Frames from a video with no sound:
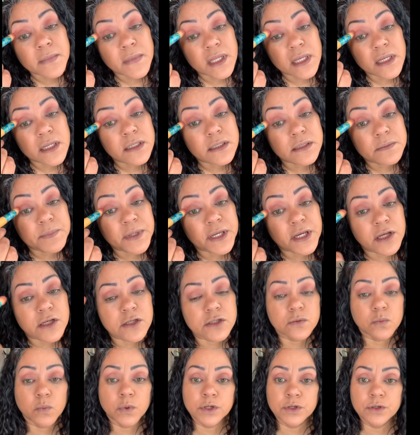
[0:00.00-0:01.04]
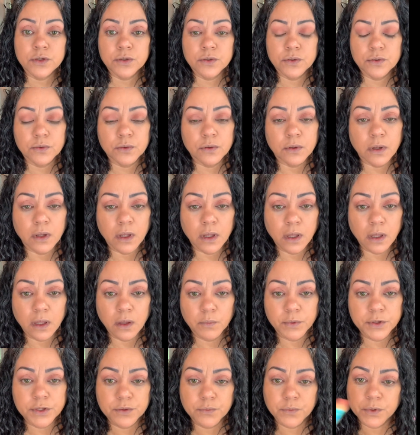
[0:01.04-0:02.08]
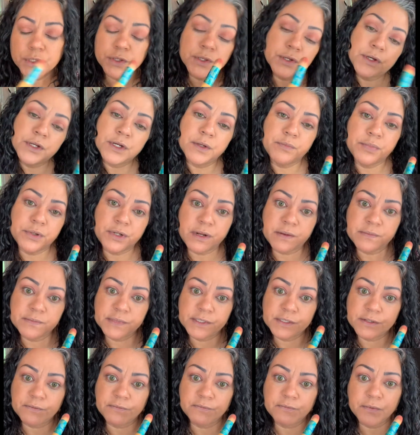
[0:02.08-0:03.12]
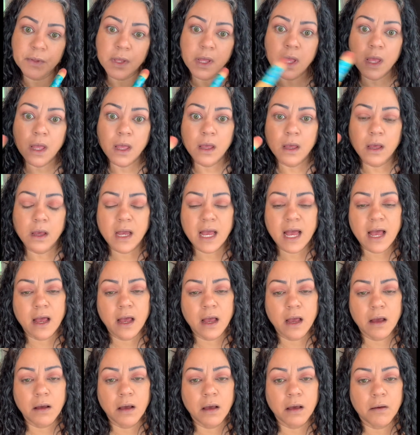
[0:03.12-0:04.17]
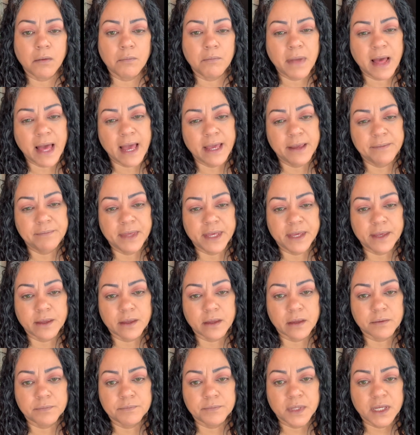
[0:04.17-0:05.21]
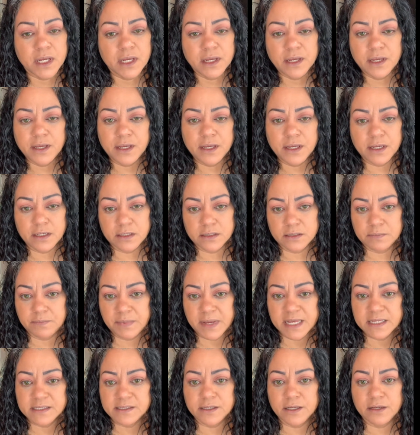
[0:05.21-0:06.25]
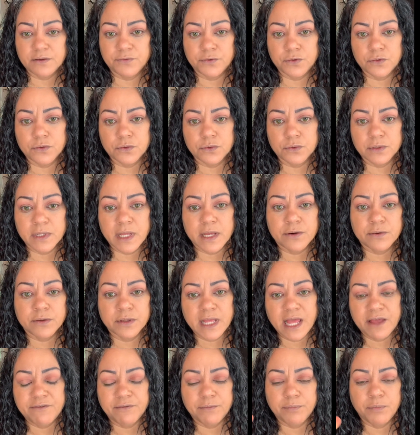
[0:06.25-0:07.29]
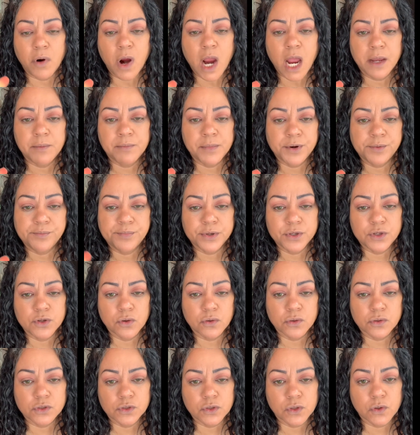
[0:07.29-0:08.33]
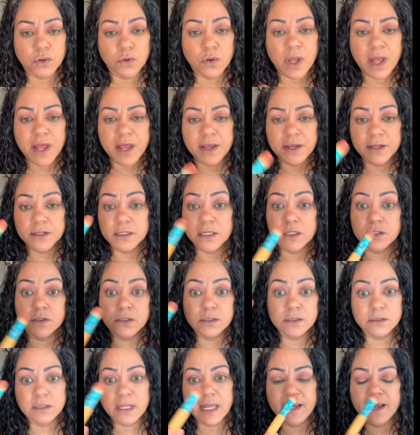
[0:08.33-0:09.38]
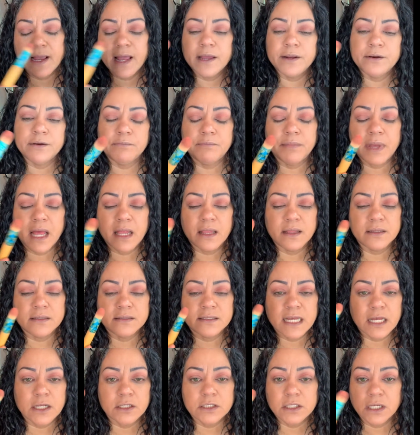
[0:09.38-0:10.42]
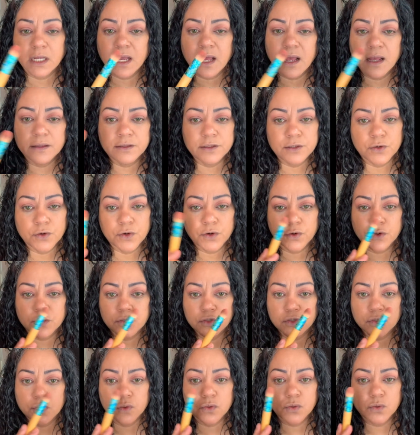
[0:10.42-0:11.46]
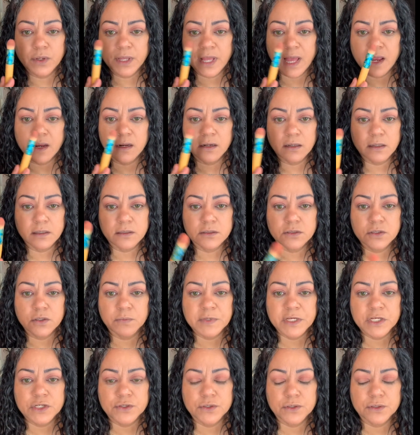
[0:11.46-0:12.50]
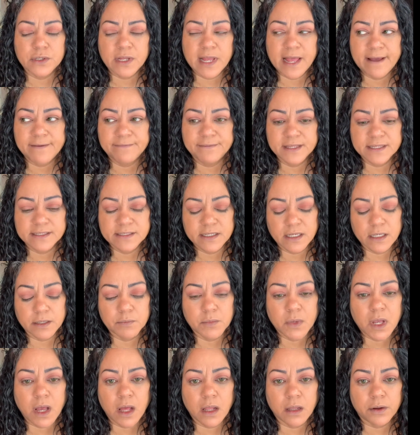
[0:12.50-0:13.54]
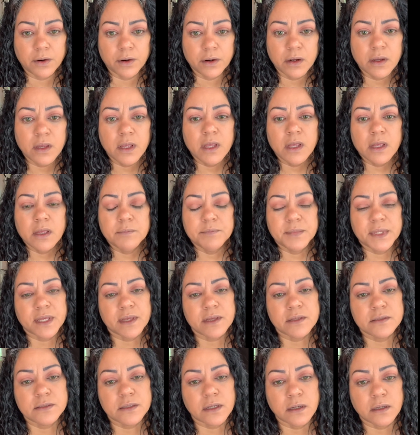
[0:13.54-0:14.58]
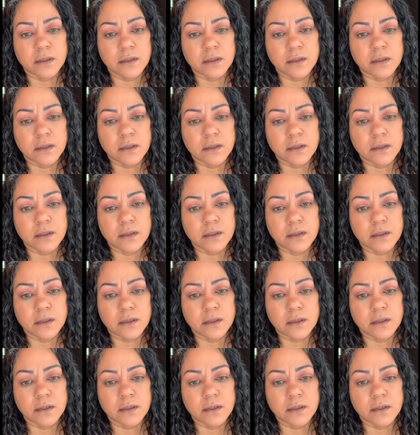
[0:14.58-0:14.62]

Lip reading: is because when you're gonna put on some eye makeup, it's best if you not only have a primer, but you also need to like kind of balance out your two eyelids to make sure they have the same color, because